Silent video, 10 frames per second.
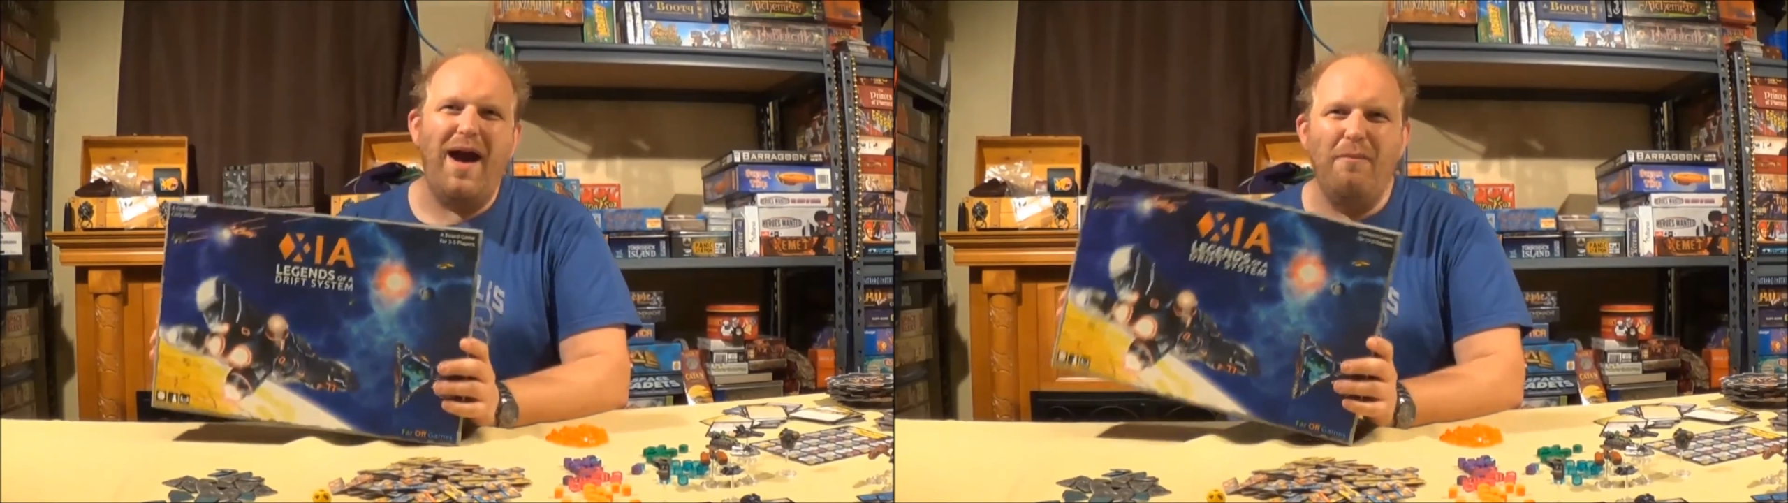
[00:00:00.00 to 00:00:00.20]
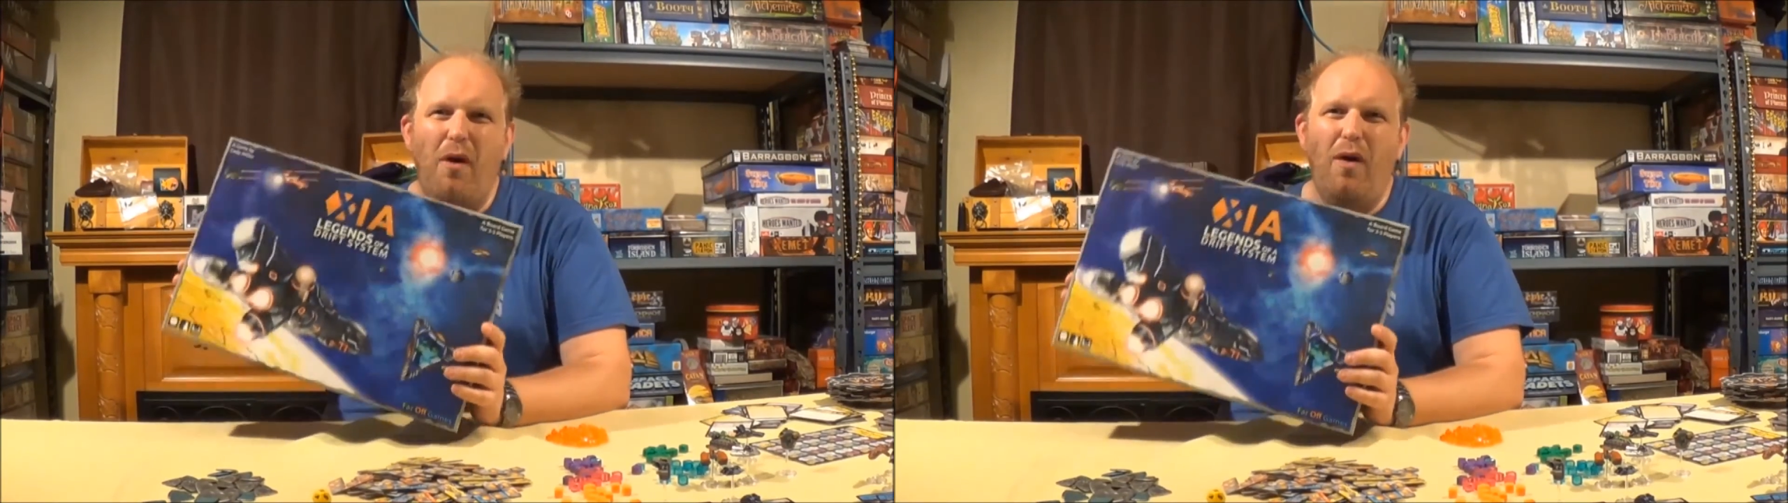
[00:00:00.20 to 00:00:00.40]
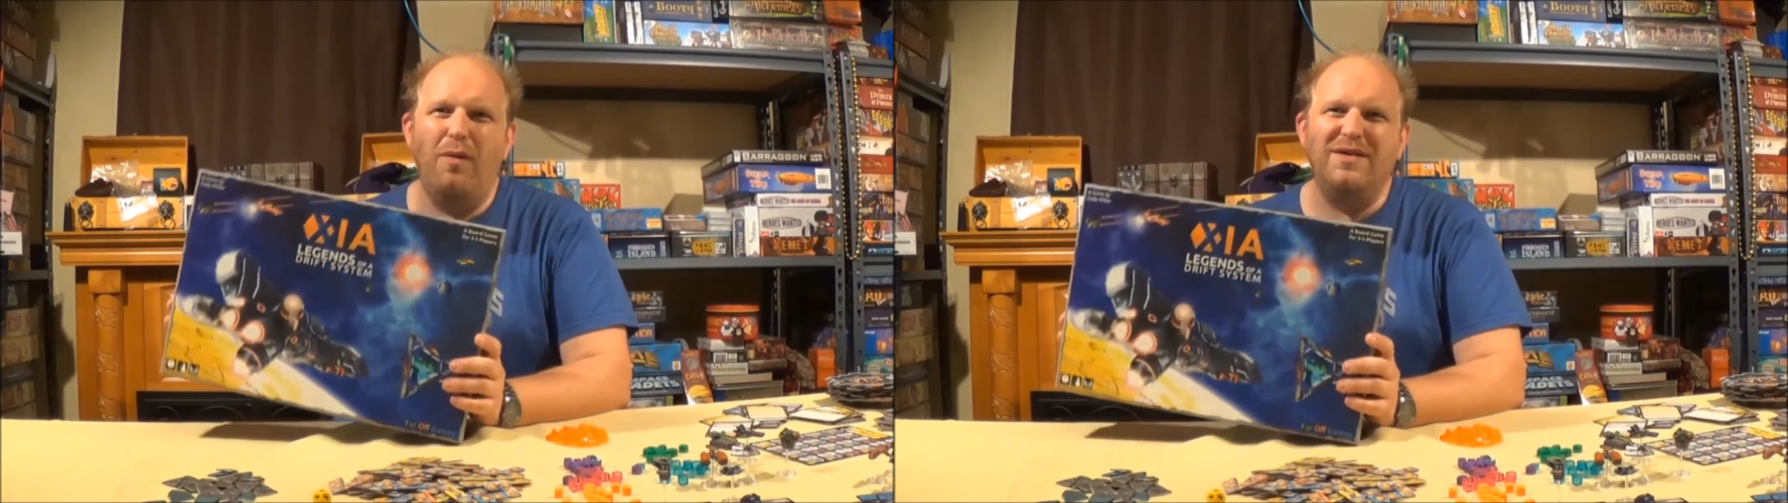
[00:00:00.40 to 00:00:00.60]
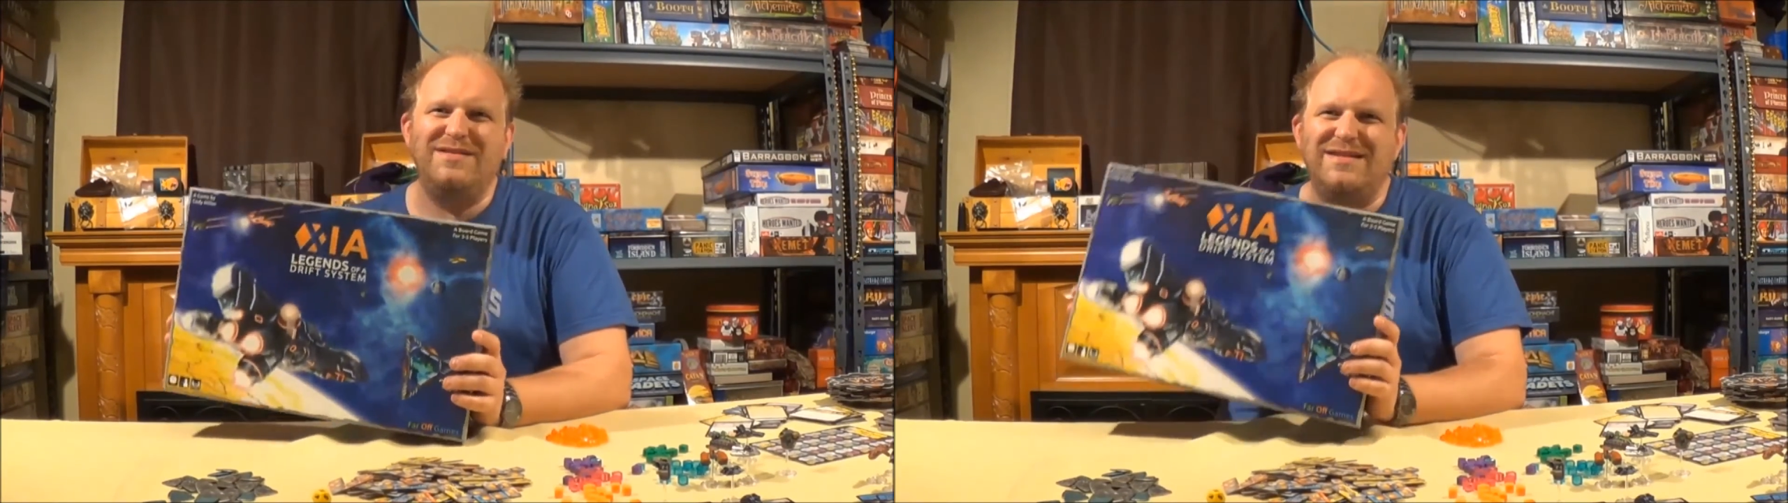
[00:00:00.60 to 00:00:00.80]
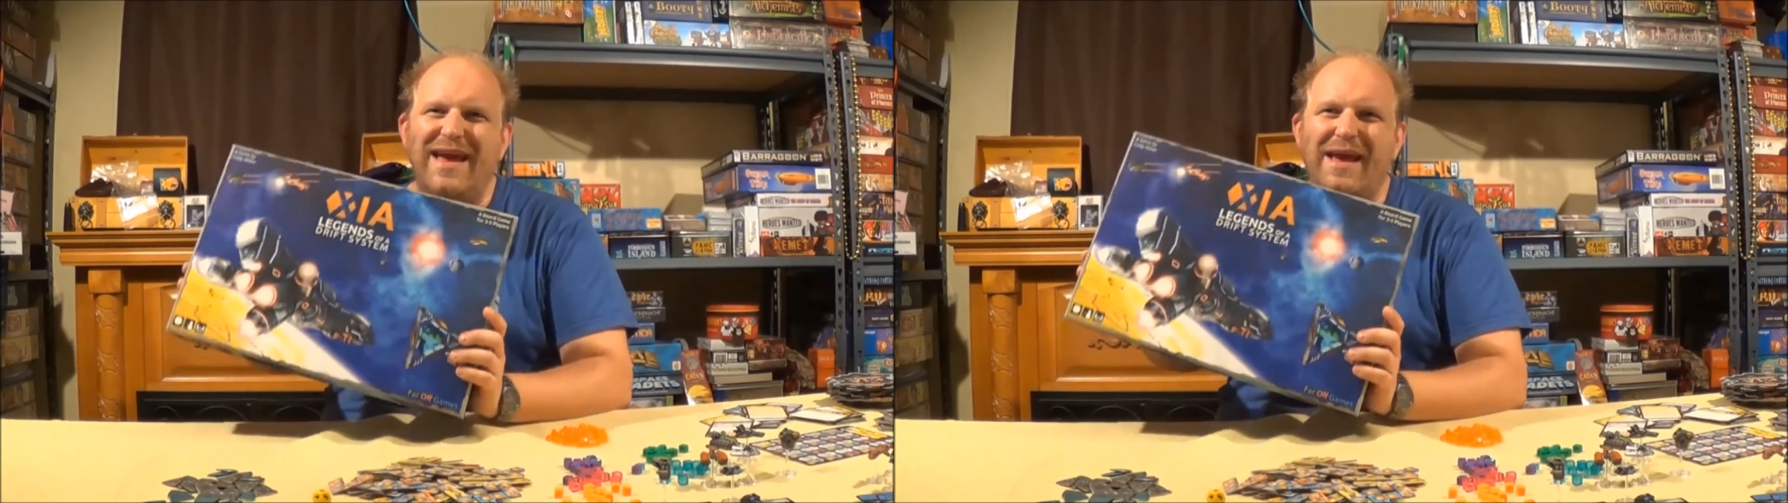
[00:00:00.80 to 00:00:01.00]
I'm always
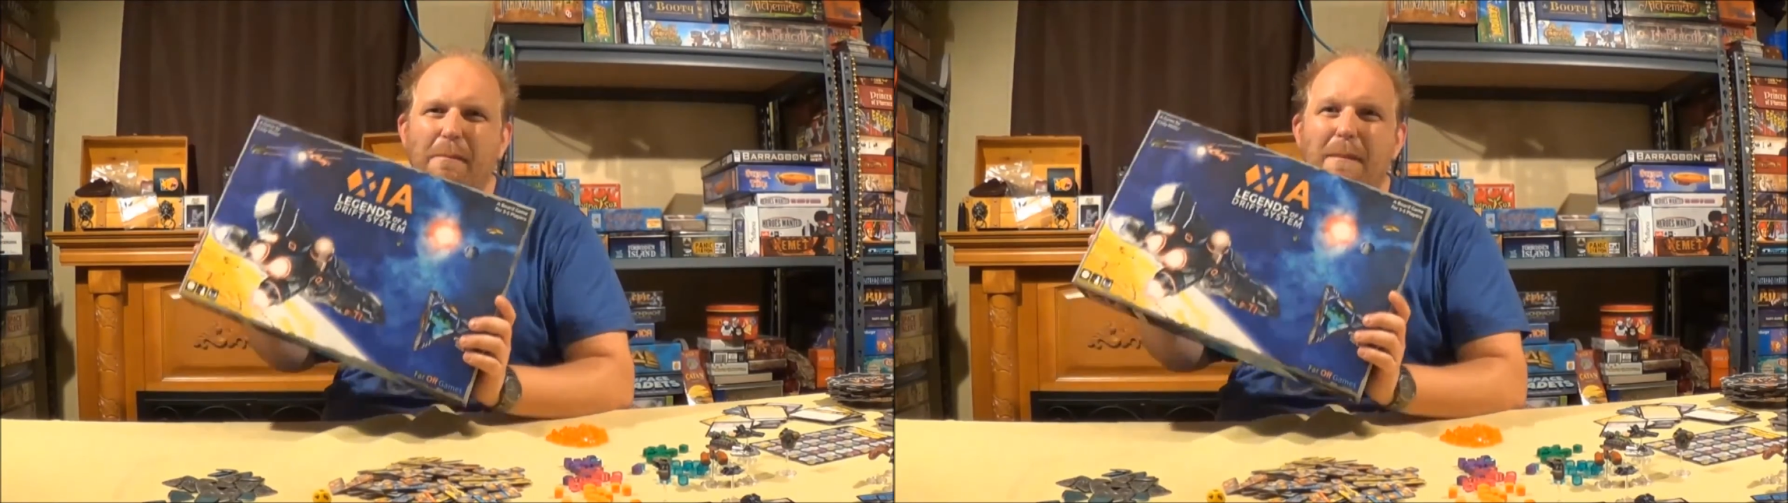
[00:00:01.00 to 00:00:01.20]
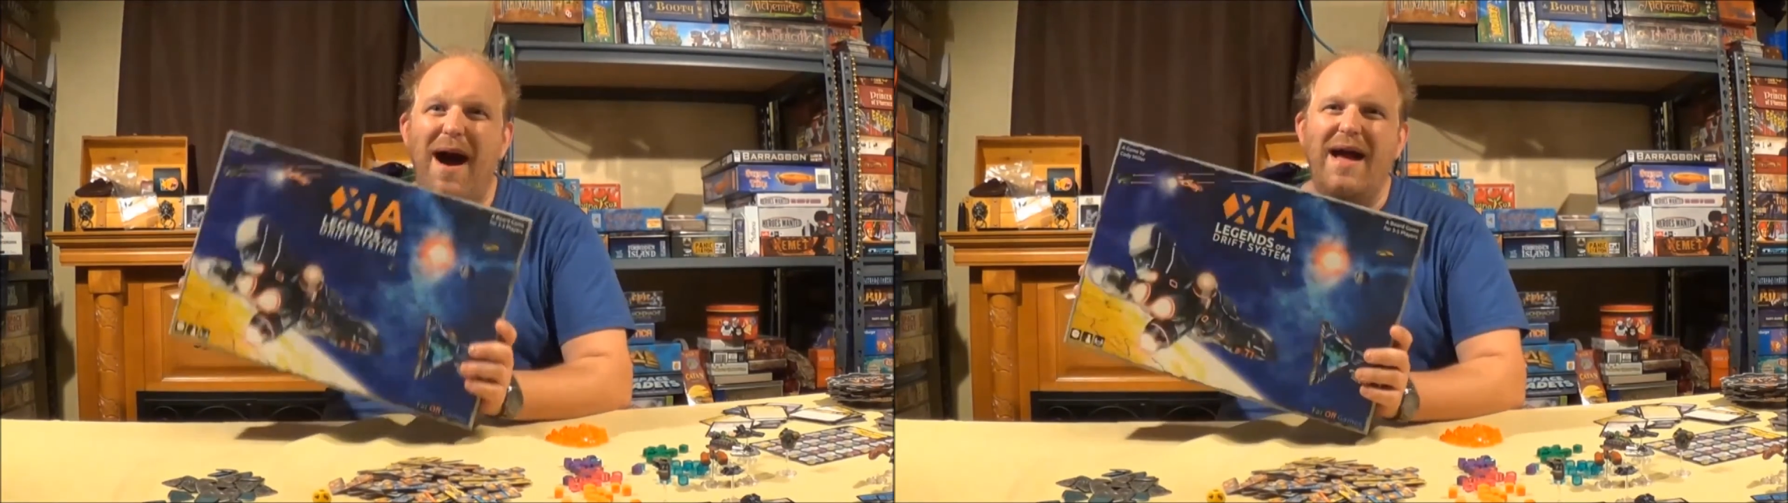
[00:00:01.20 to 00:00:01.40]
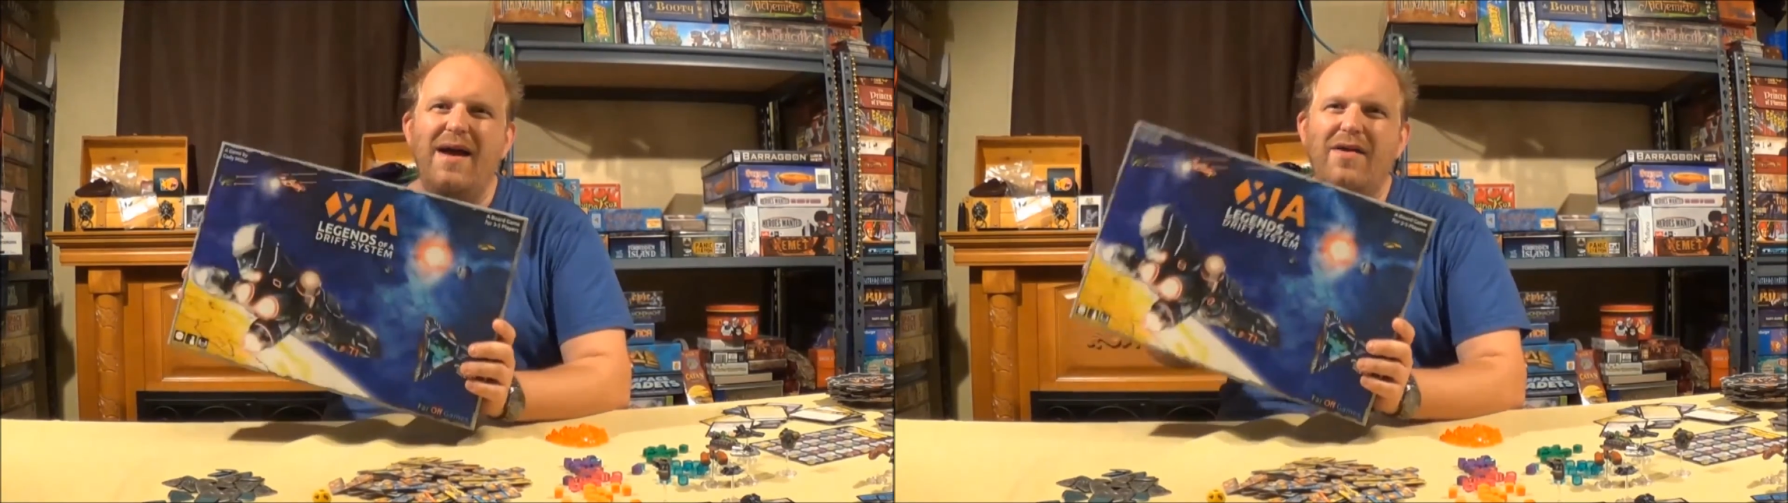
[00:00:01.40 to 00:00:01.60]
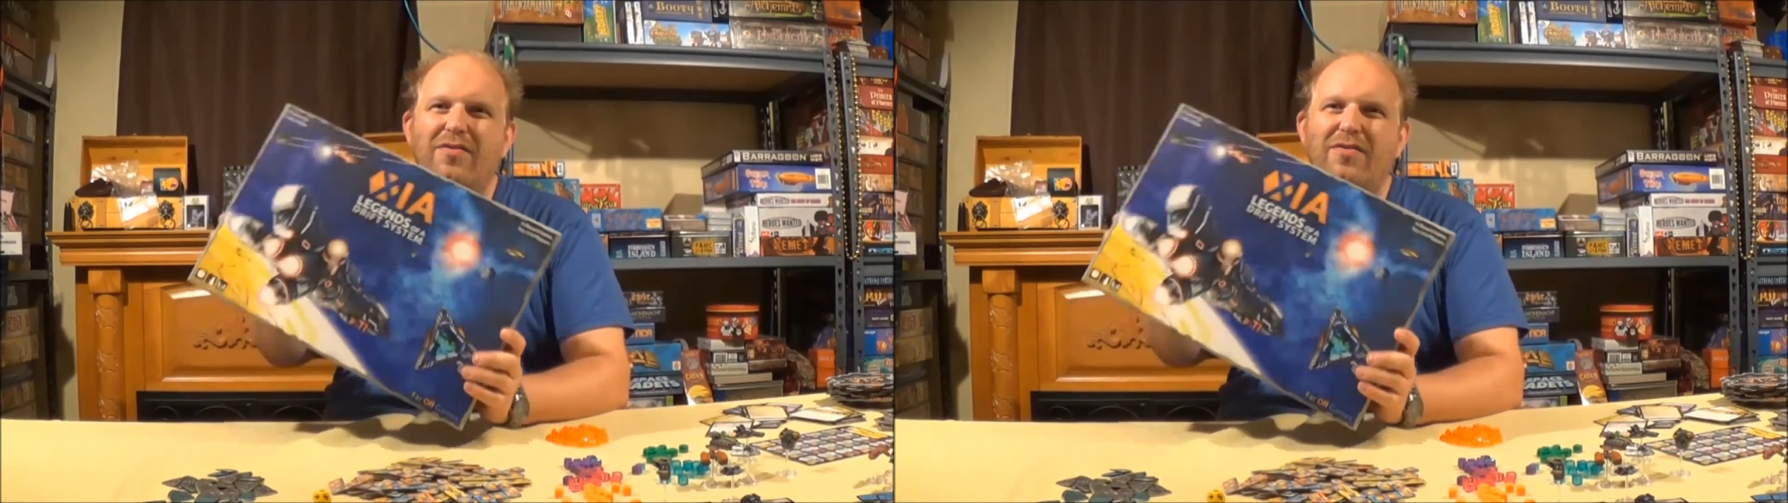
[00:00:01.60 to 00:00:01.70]
saying my.